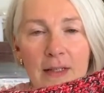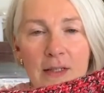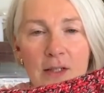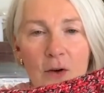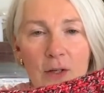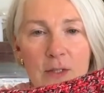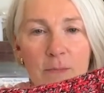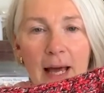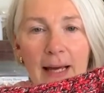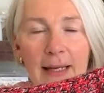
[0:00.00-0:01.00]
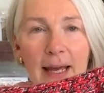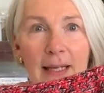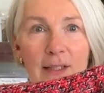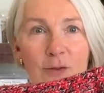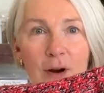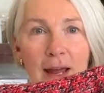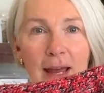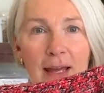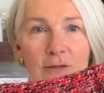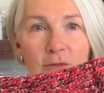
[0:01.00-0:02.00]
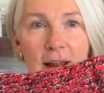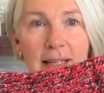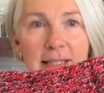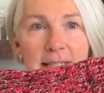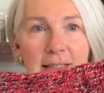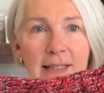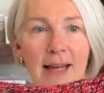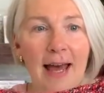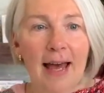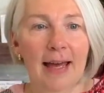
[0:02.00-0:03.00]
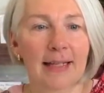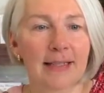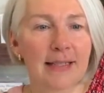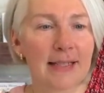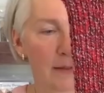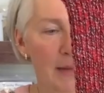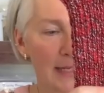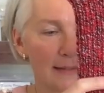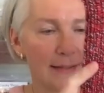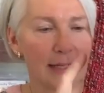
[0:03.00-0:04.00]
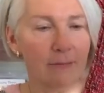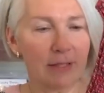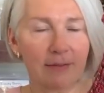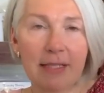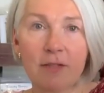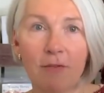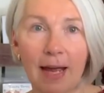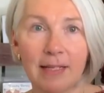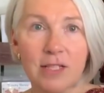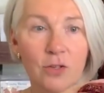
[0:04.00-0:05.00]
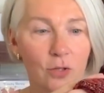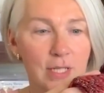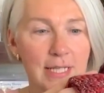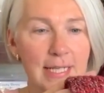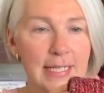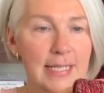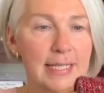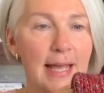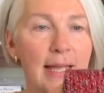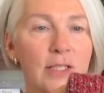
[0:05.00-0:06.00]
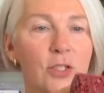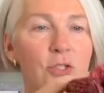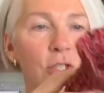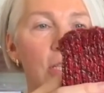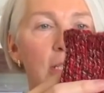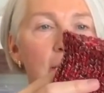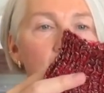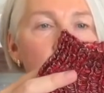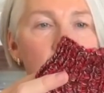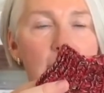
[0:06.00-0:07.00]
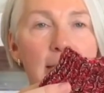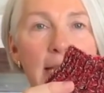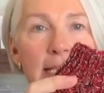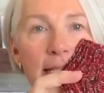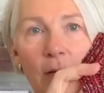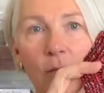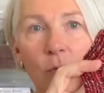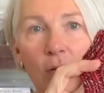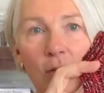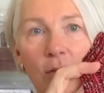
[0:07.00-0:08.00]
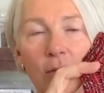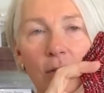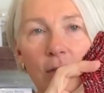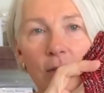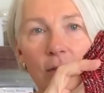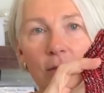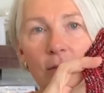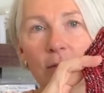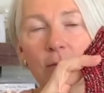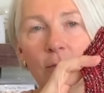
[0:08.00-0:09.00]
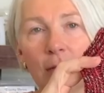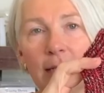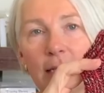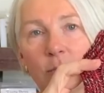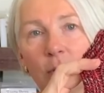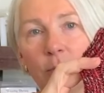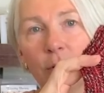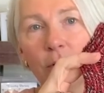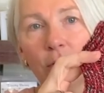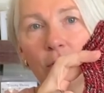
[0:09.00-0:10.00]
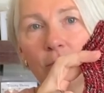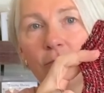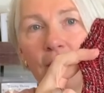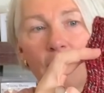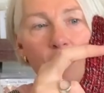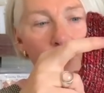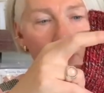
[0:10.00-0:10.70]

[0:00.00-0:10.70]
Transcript: So it's black and grey and red. And the main thing with these rag socks is that you just knit a one knit, one purl rib